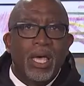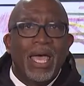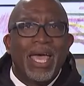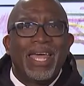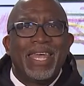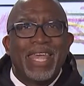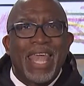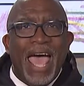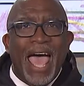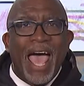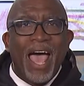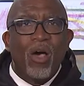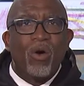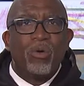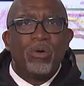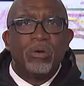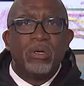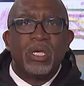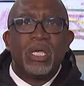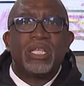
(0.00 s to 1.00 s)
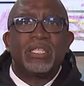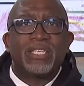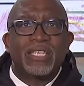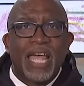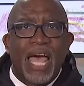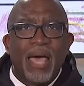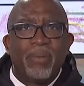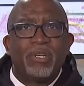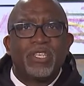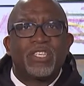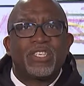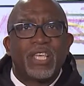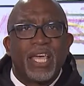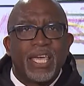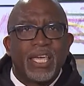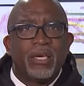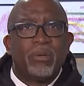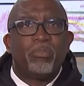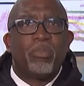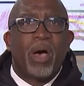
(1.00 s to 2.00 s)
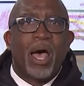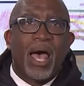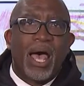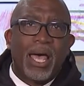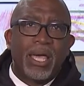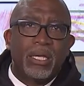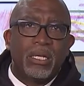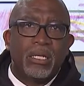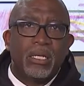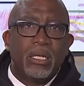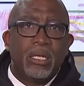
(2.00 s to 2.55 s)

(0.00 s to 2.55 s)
And now it's time to say goodbye.